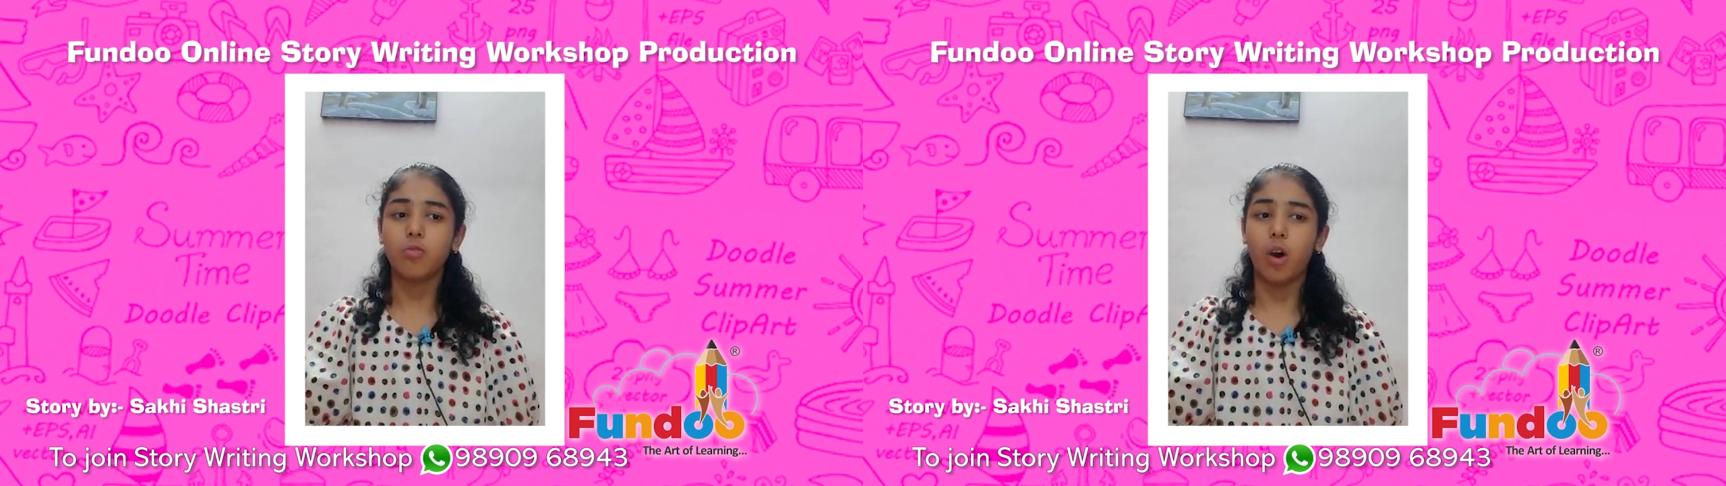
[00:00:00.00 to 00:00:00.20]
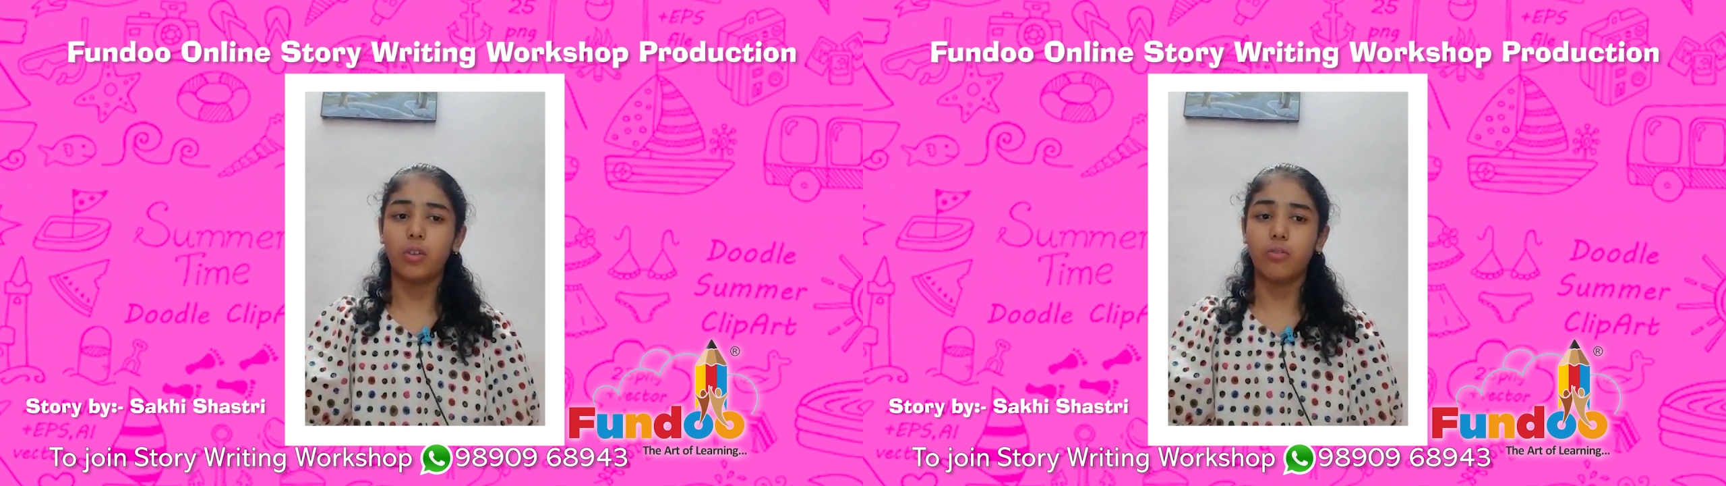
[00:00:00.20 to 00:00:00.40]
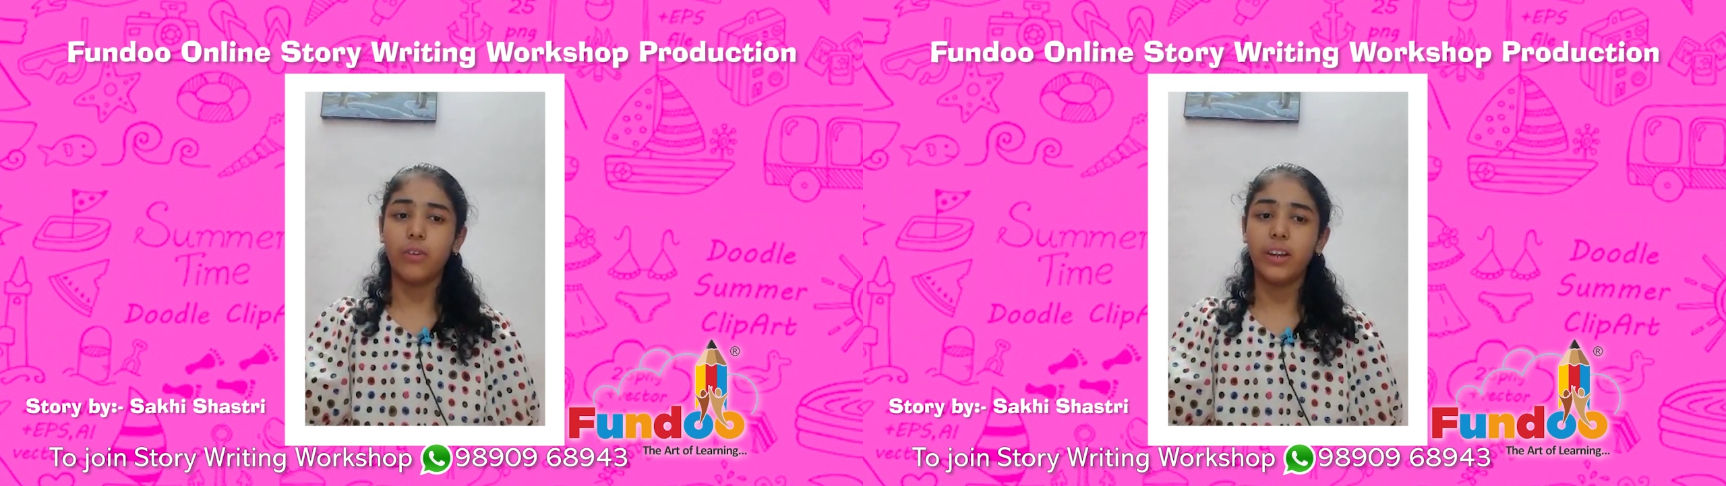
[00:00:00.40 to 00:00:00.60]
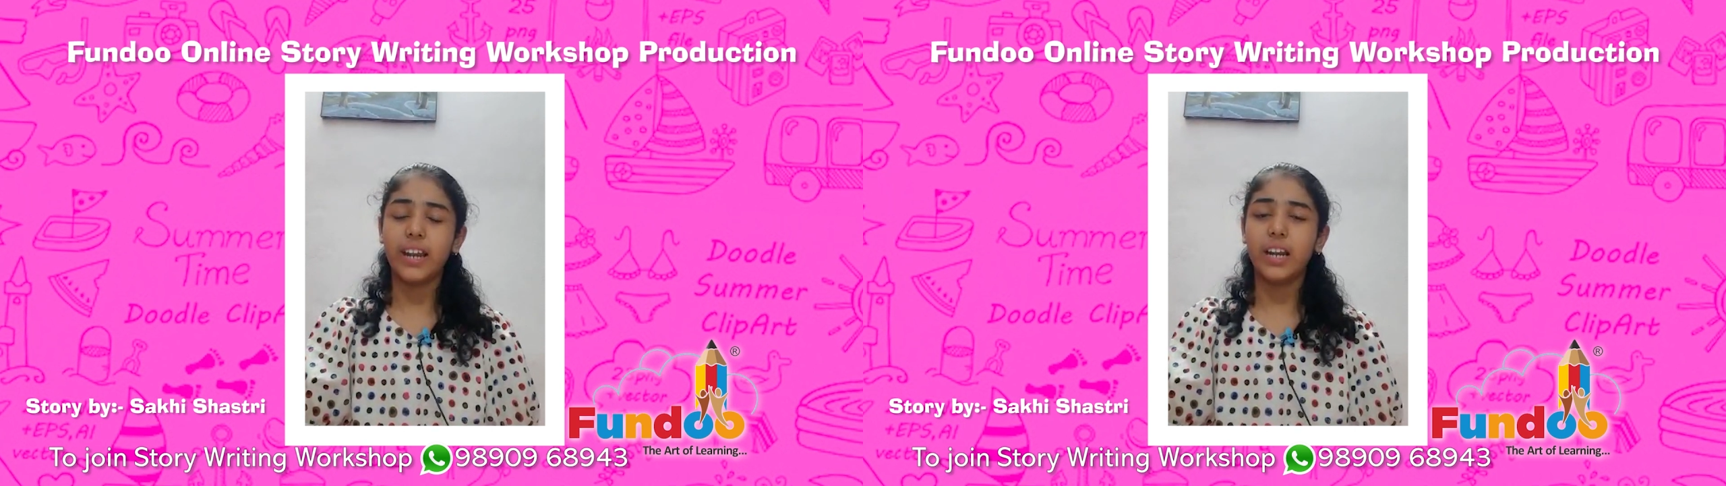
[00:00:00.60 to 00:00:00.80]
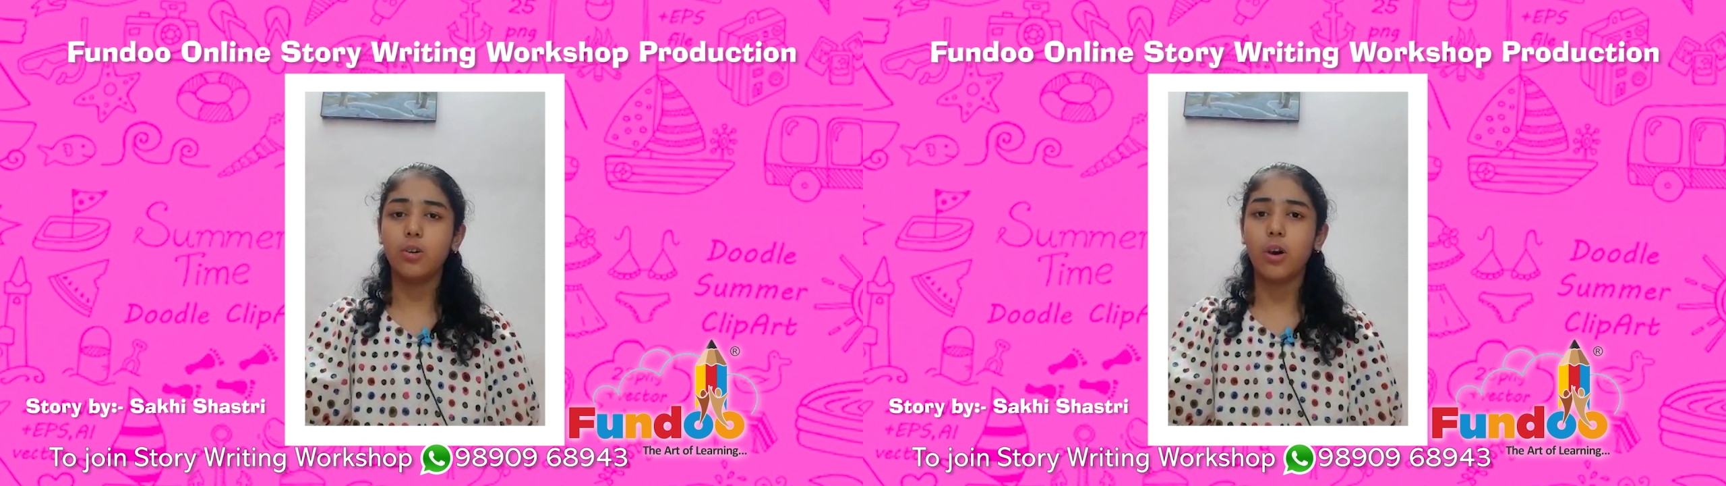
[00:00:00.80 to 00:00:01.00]
what we will
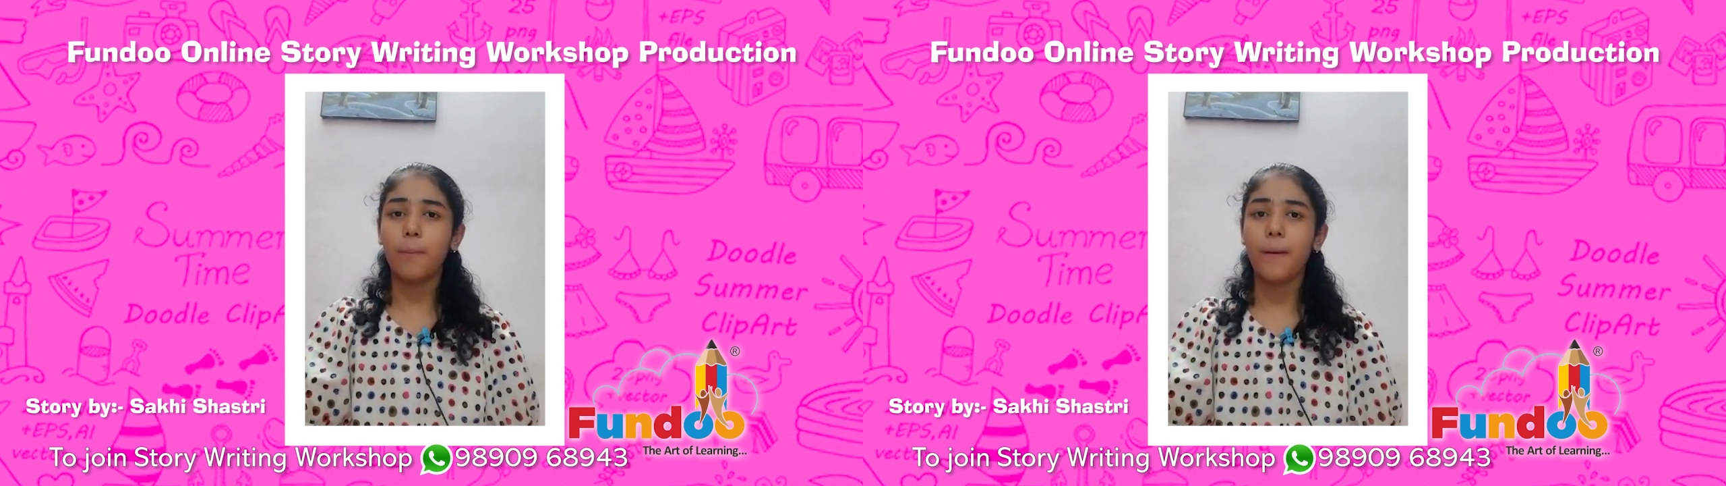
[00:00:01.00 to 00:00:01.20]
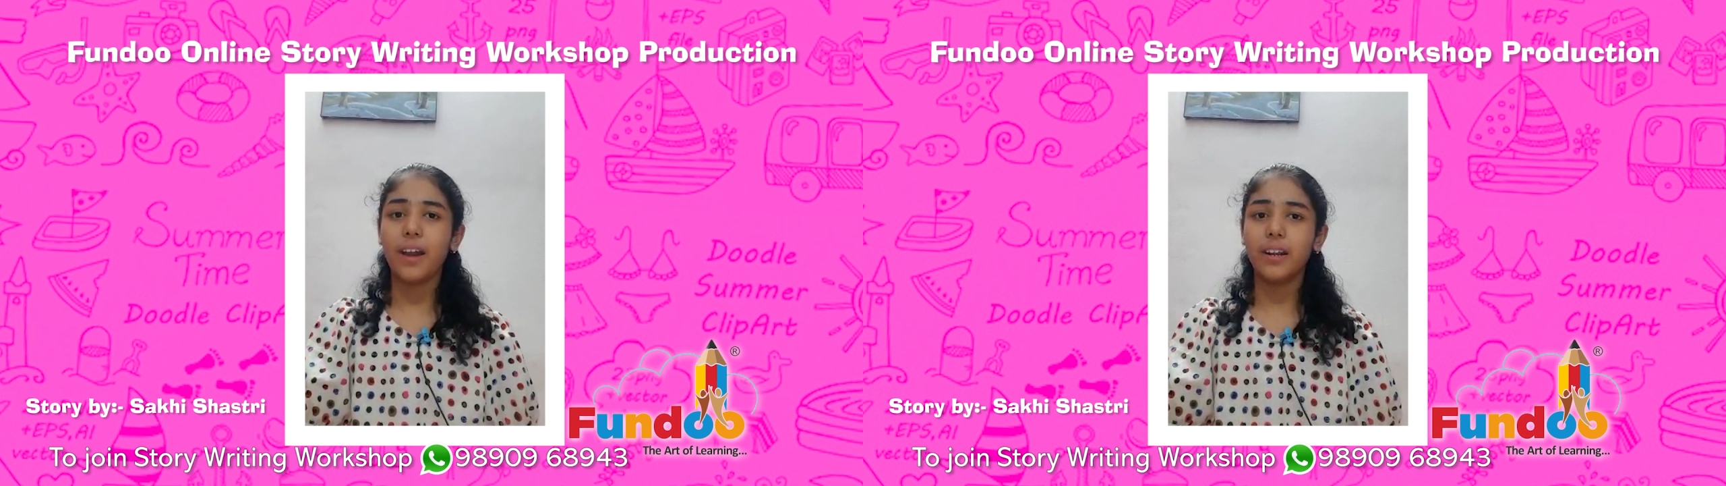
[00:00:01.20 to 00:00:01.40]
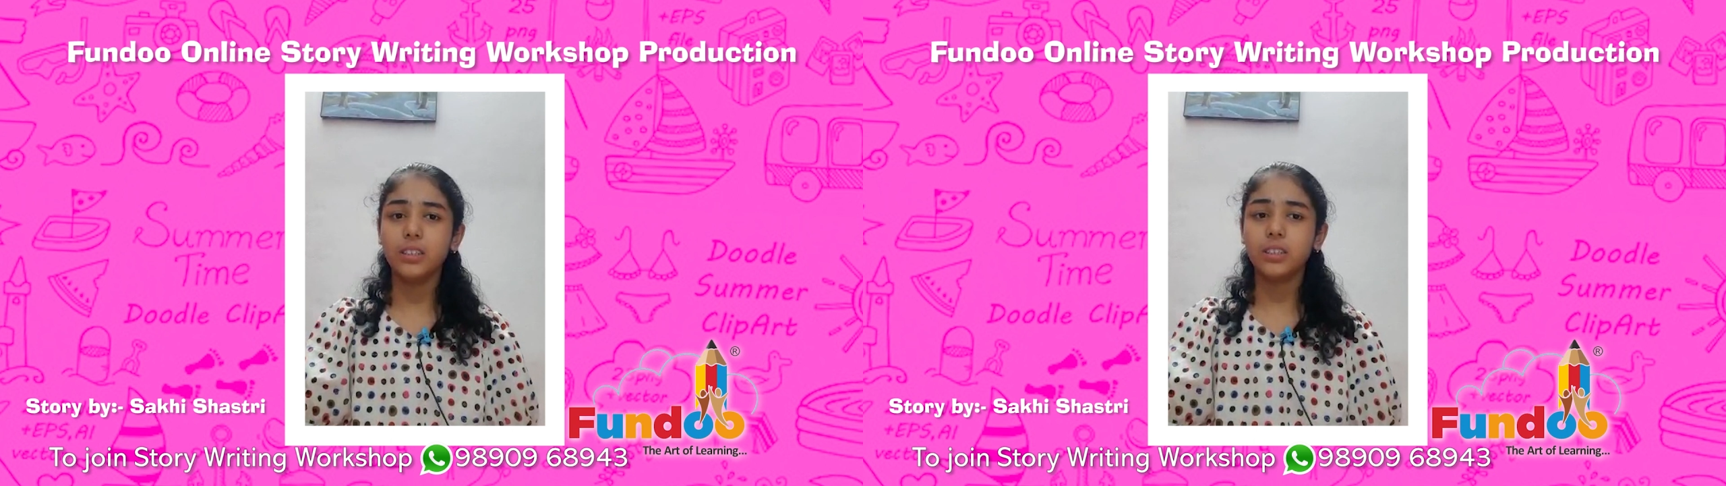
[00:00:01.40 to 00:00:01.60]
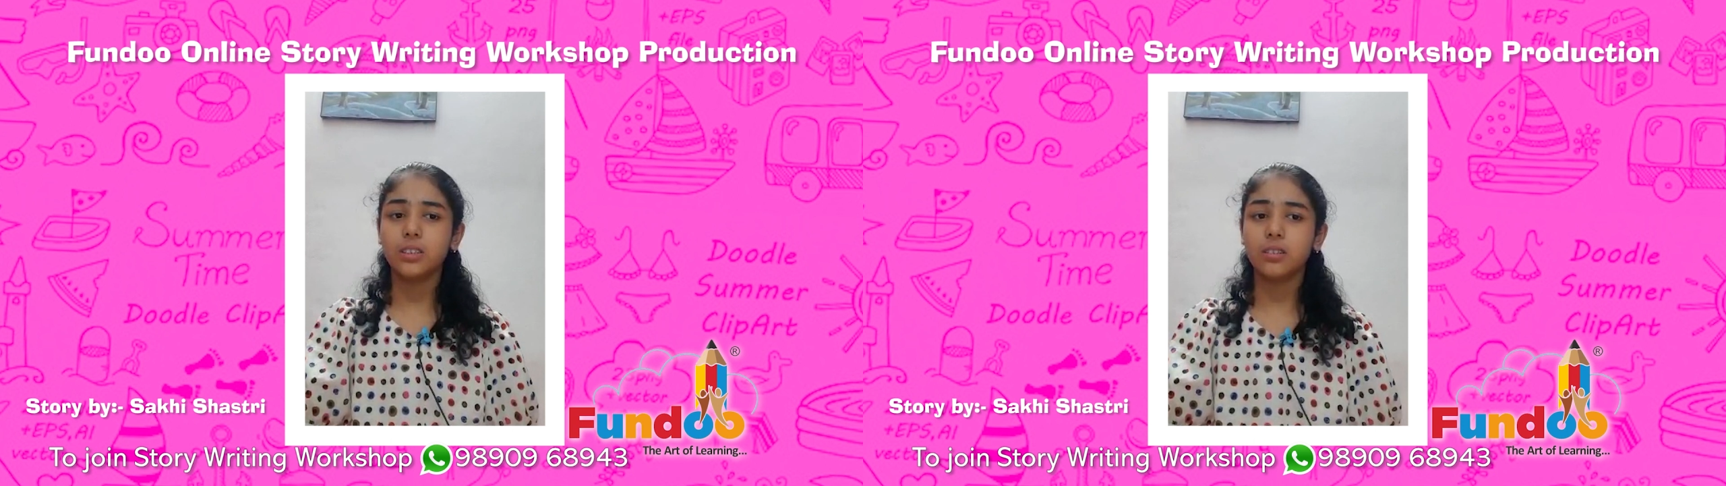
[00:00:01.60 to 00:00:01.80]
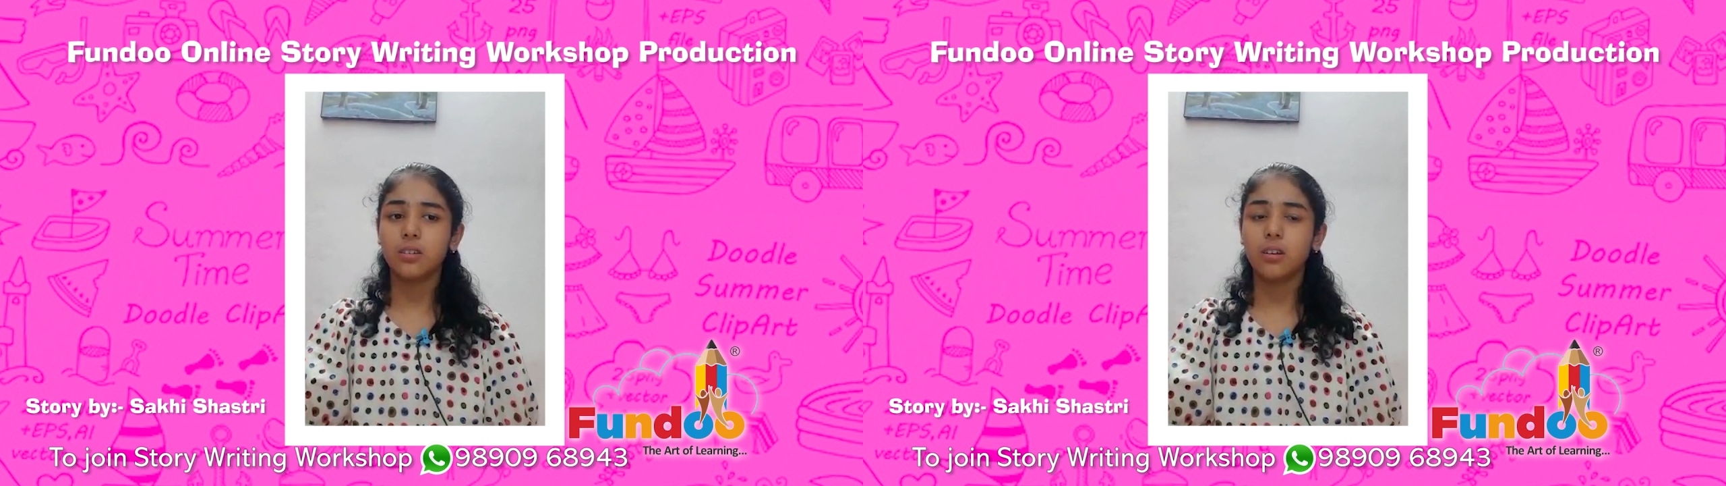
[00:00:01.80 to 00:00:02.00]
tell to our parents?